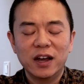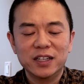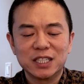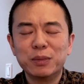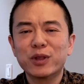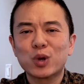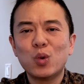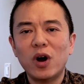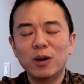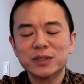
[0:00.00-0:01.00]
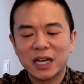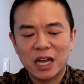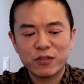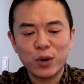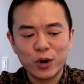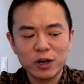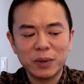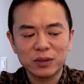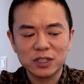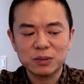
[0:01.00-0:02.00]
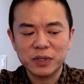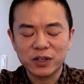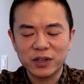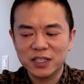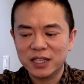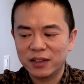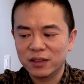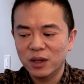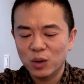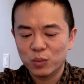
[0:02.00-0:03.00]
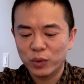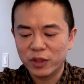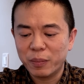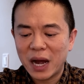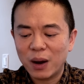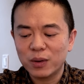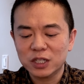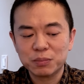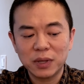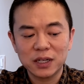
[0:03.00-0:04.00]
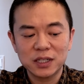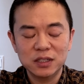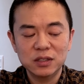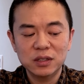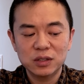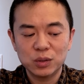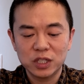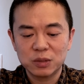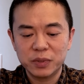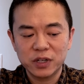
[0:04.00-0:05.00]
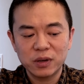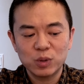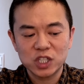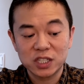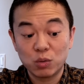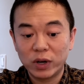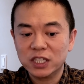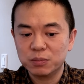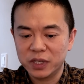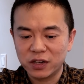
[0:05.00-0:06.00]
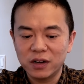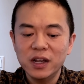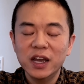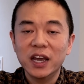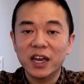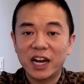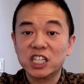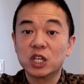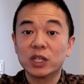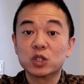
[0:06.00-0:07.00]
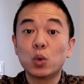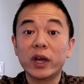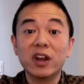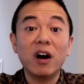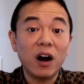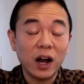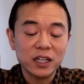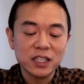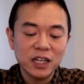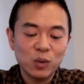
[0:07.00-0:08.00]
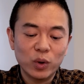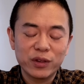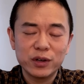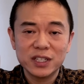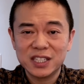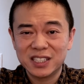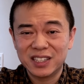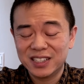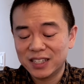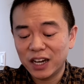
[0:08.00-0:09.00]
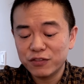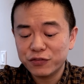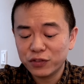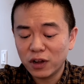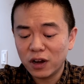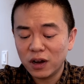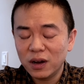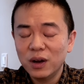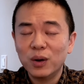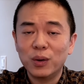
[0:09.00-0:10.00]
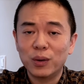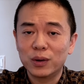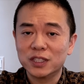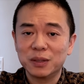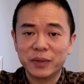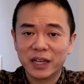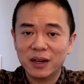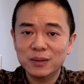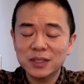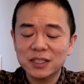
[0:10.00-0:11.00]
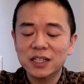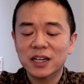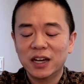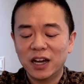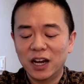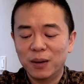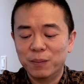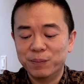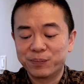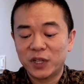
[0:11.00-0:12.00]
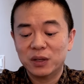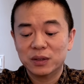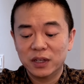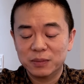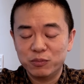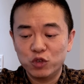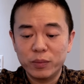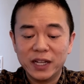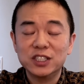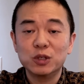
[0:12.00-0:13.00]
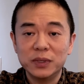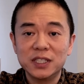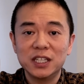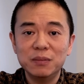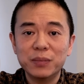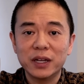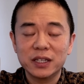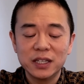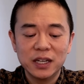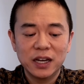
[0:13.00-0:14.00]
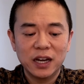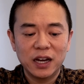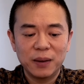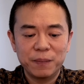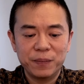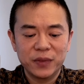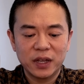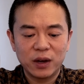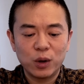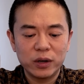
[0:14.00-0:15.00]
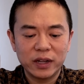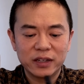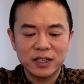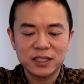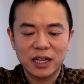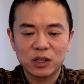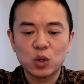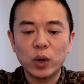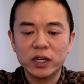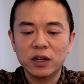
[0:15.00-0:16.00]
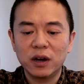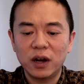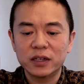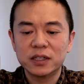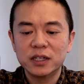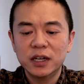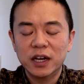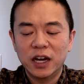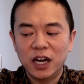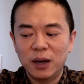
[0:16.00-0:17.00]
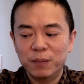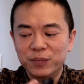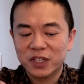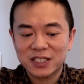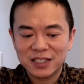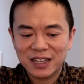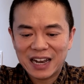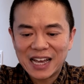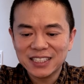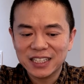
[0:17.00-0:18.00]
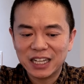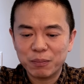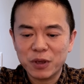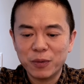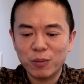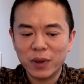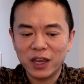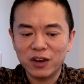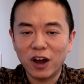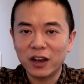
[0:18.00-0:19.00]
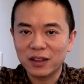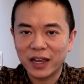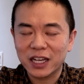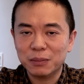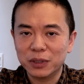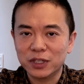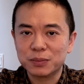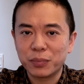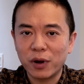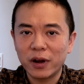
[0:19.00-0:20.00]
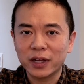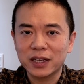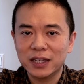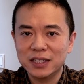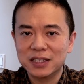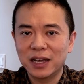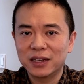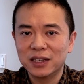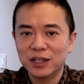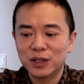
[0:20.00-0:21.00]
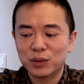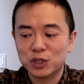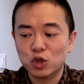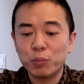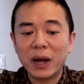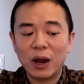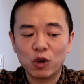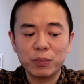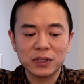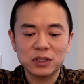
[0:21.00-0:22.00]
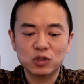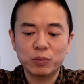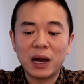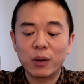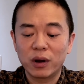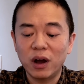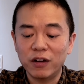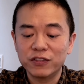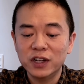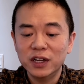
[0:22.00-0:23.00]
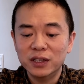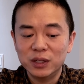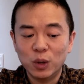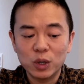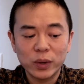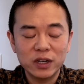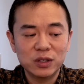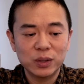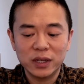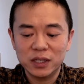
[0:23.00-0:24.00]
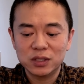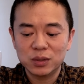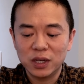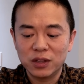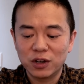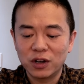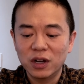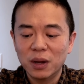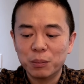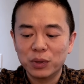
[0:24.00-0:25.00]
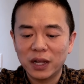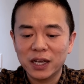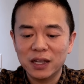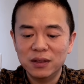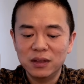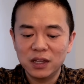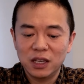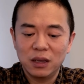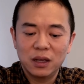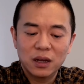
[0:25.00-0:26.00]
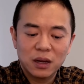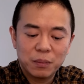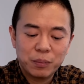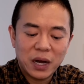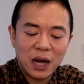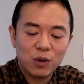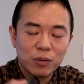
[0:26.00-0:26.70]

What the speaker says: Some other qualms that I've heard about the speaker is that when the power is plugged into the speaker, which is the right speaker, it actually gets quite hot. Whether this is a design flaw or something else, it remains to be seen, but I heard that it does get quite hot. The last thing that people may not like about this product is that there's no power button to power off. The only way to do it is to either plug in the power